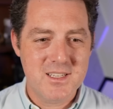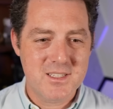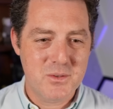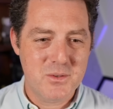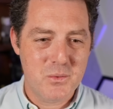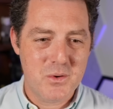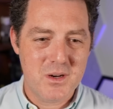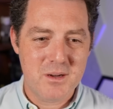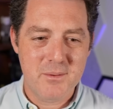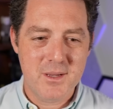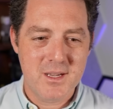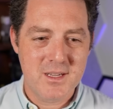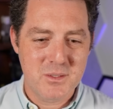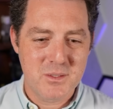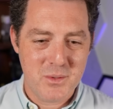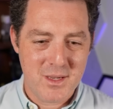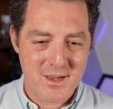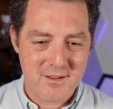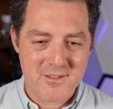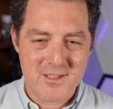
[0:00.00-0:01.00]
doesn't work
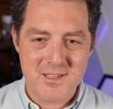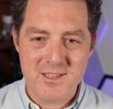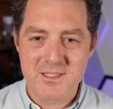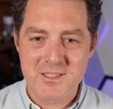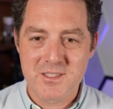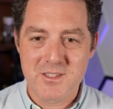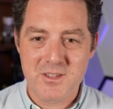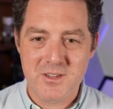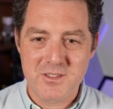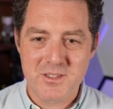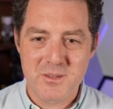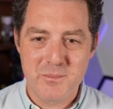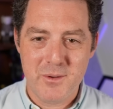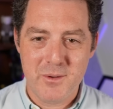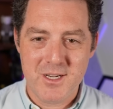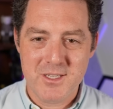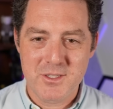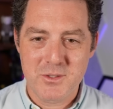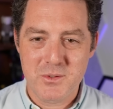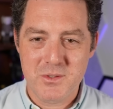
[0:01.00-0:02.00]
because we have to install some
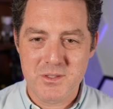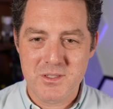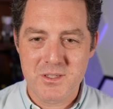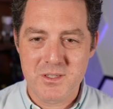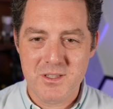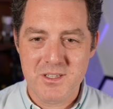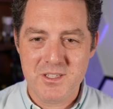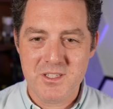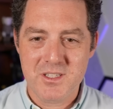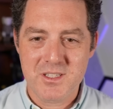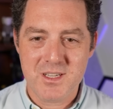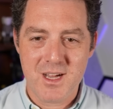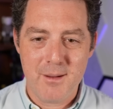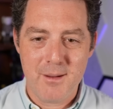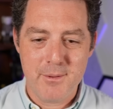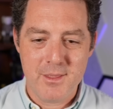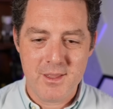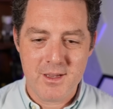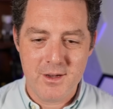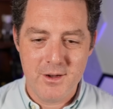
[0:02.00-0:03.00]
modules. So let's just
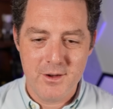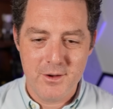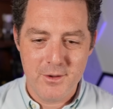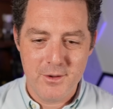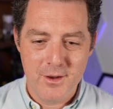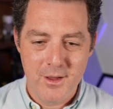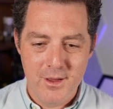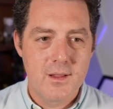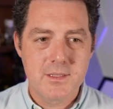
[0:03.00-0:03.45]
copy the code.